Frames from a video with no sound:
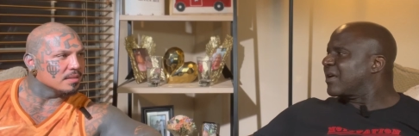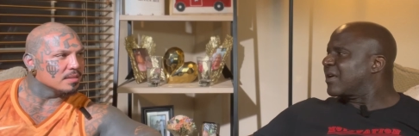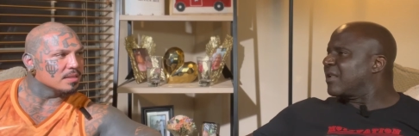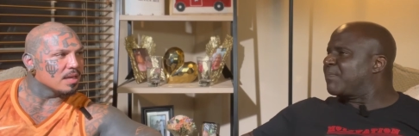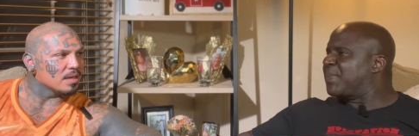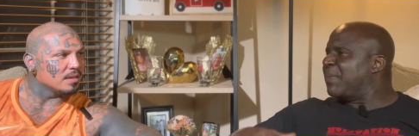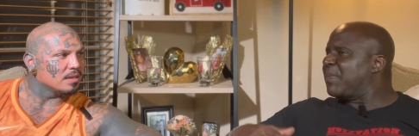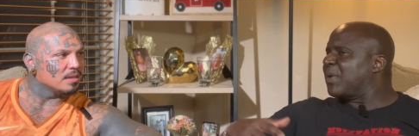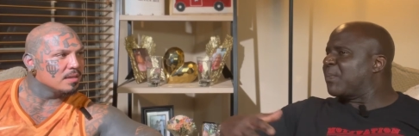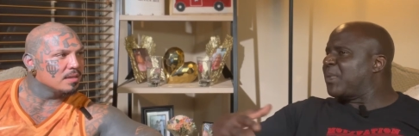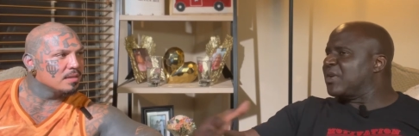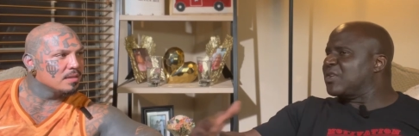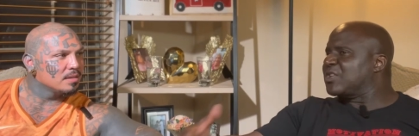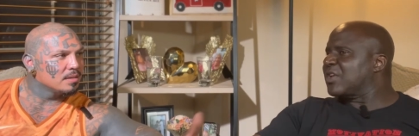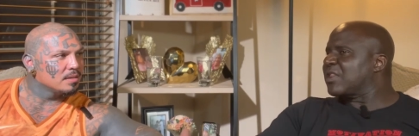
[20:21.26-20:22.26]
Speaker 1: Because people are
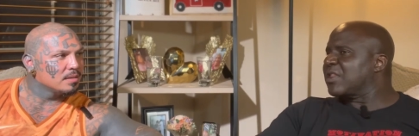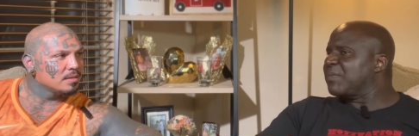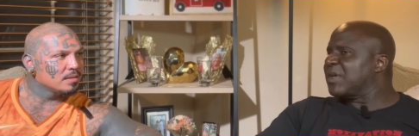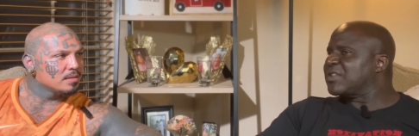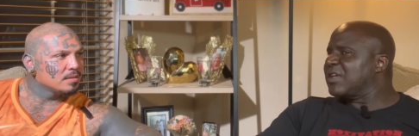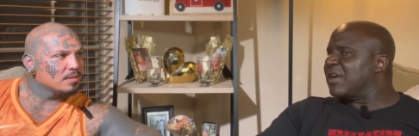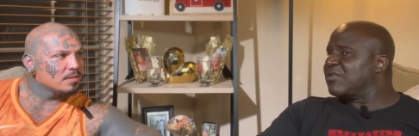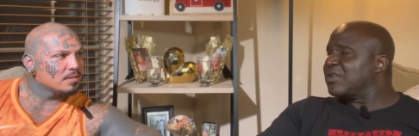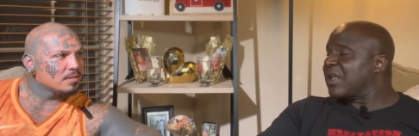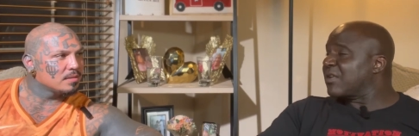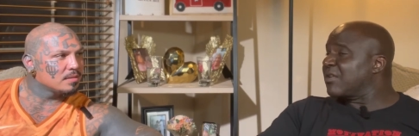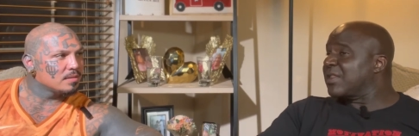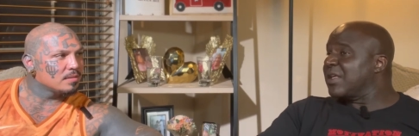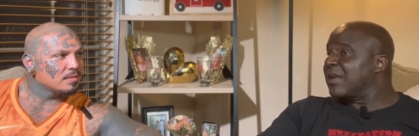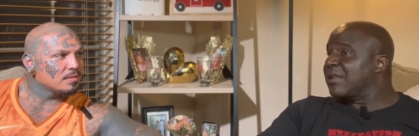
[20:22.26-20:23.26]
putting just as much energy,
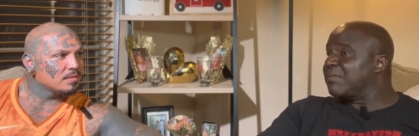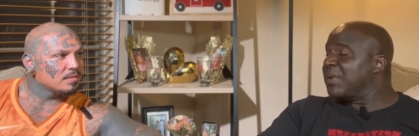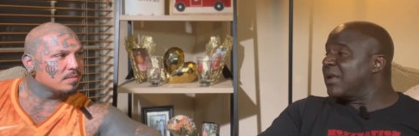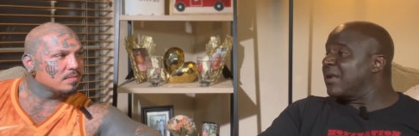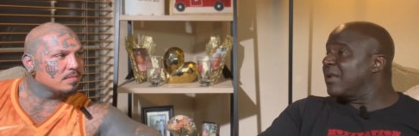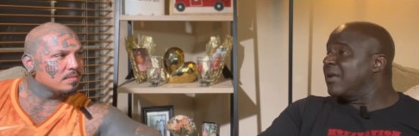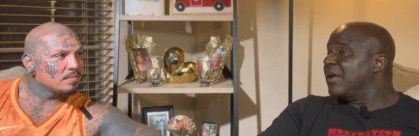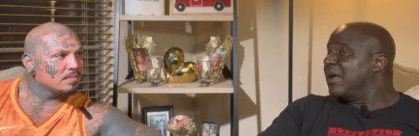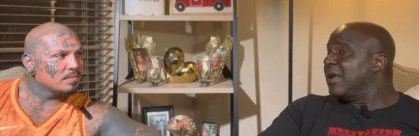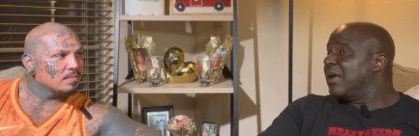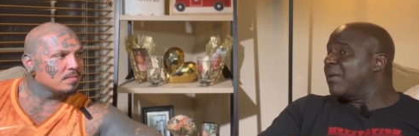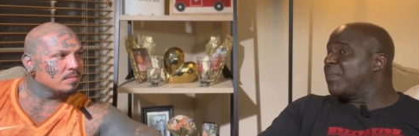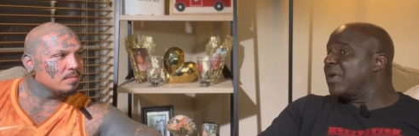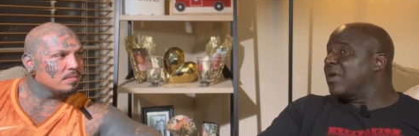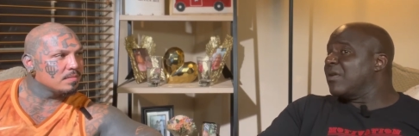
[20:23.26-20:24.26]
like you said, as being
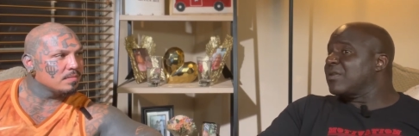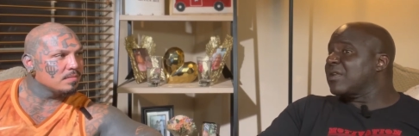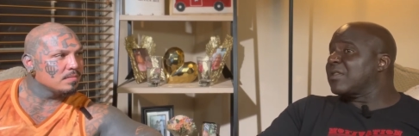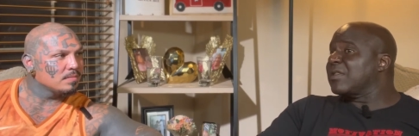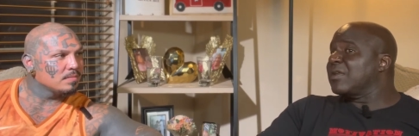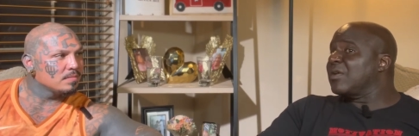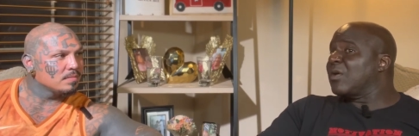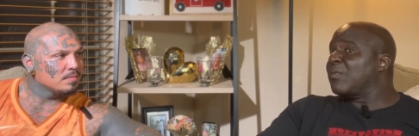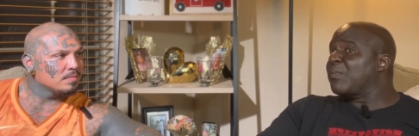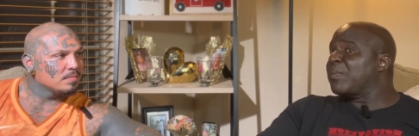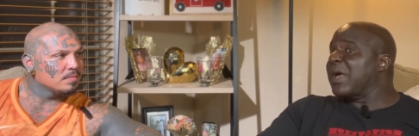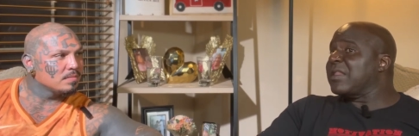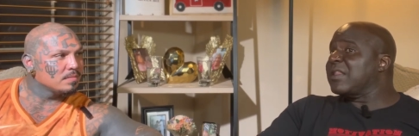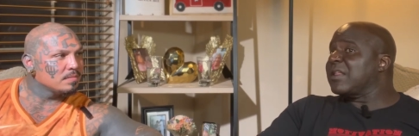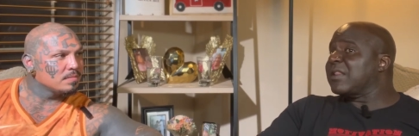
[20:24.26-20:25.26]
up in there just, you know,
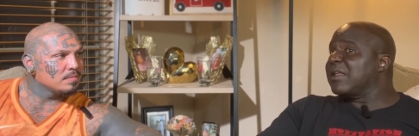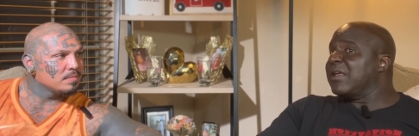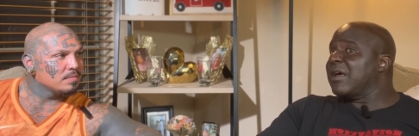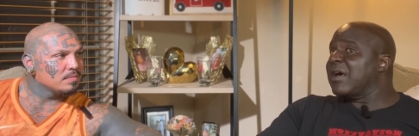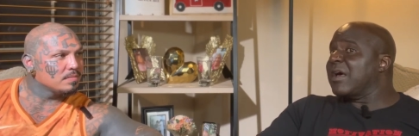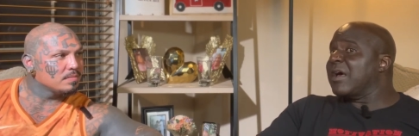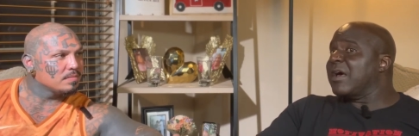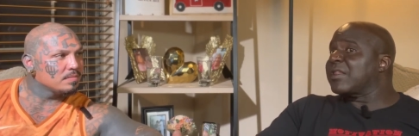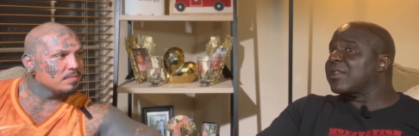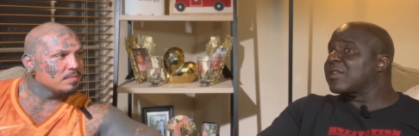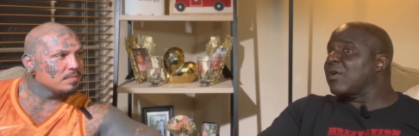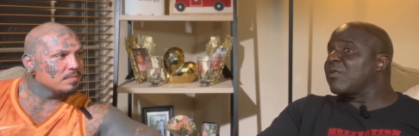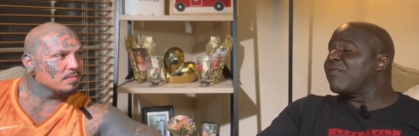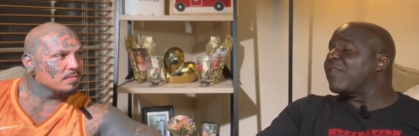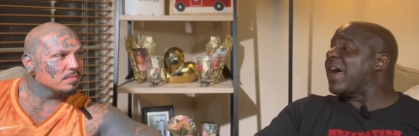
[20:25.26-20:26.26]
basically a
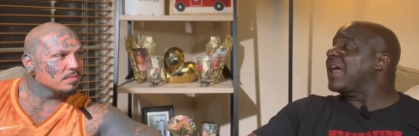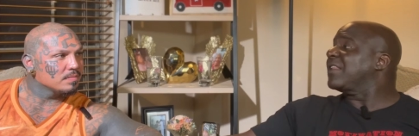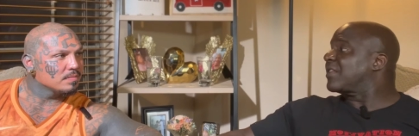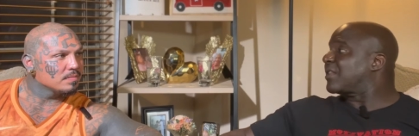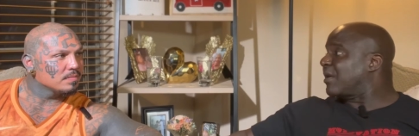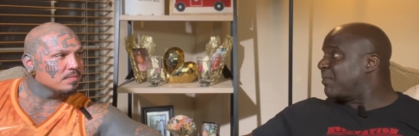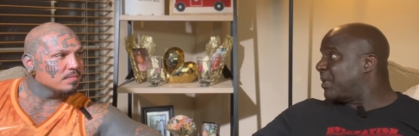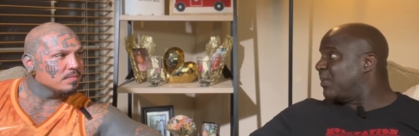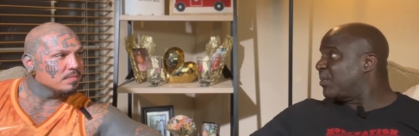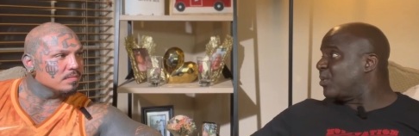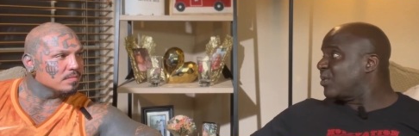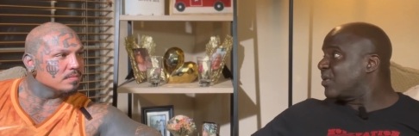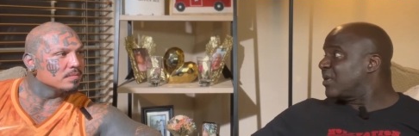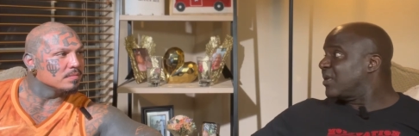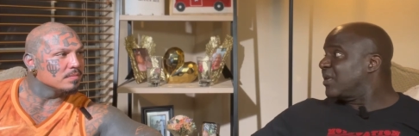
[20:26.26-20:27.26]
certain violence on people.
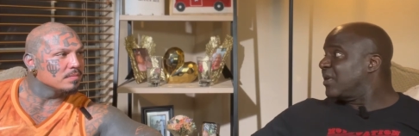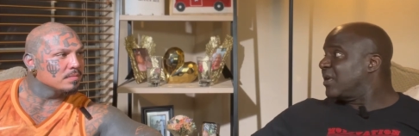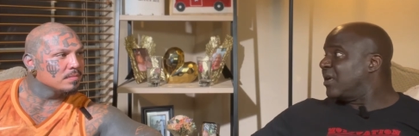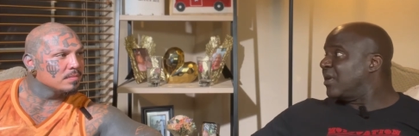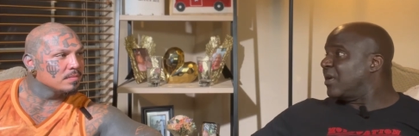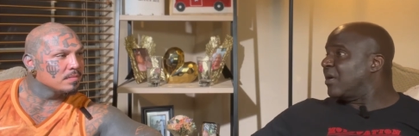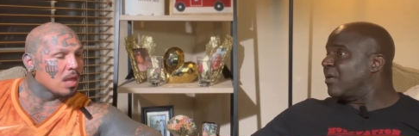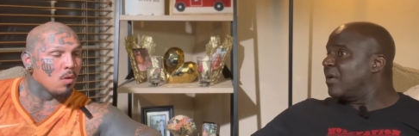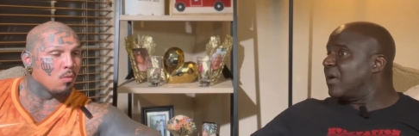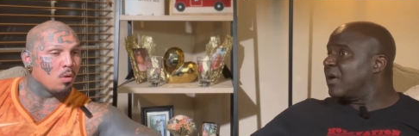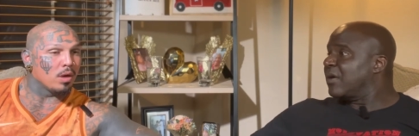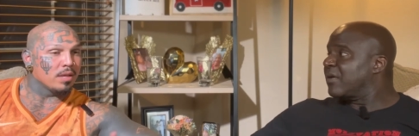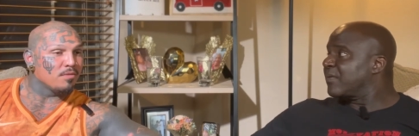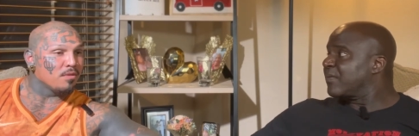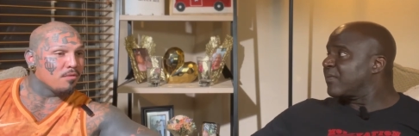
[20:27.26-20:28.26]
Speaker 2: Mm. You know?
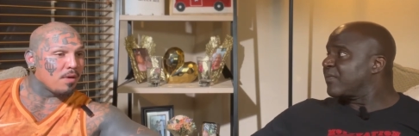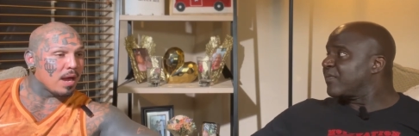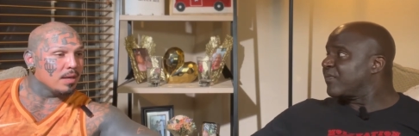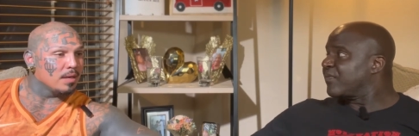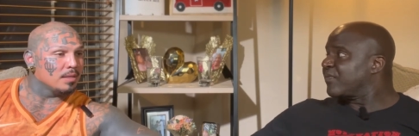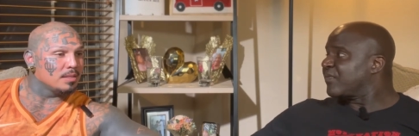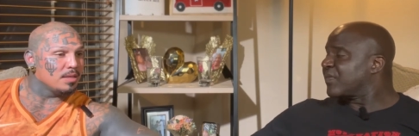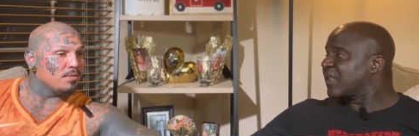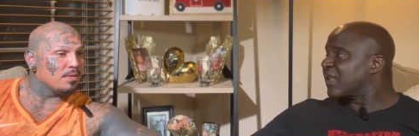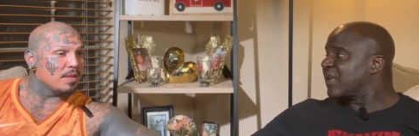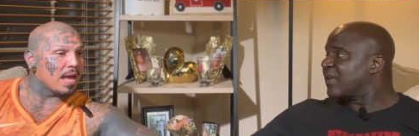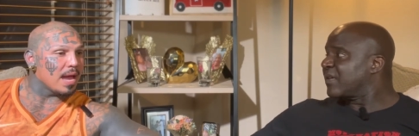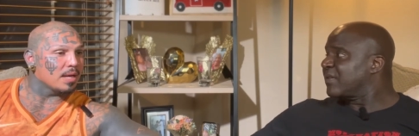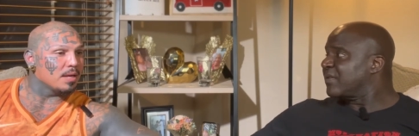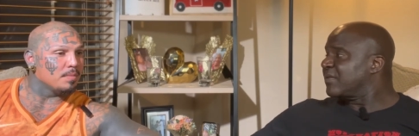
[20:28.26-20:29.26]
Well, even violence, even
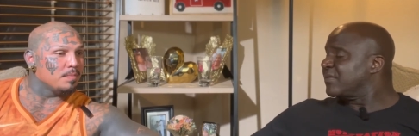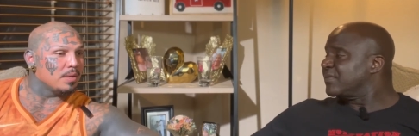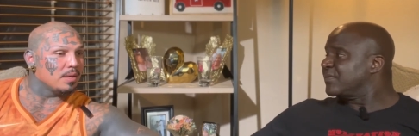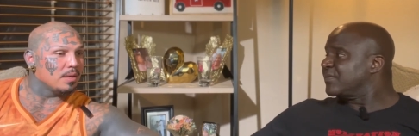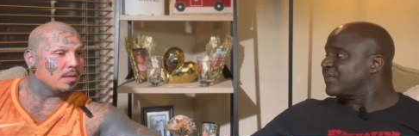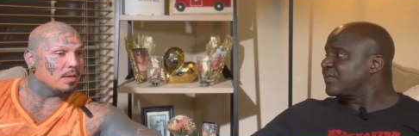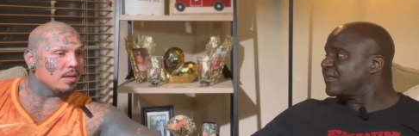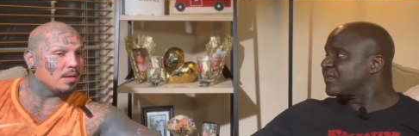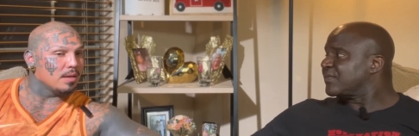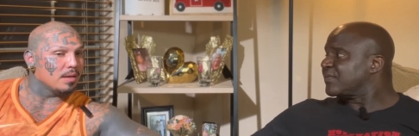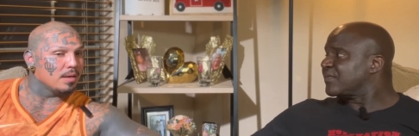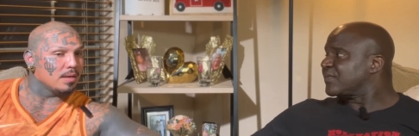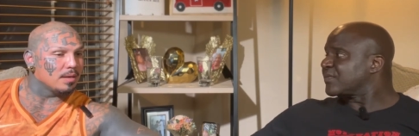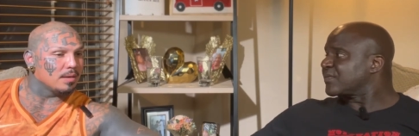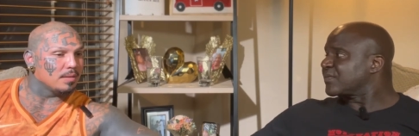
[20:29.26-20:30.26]
that could be uh,
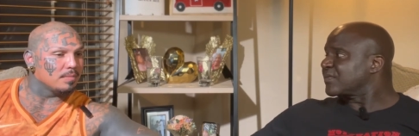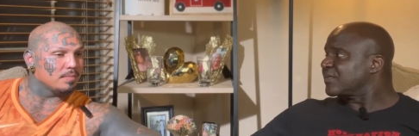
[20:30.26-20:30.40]
um,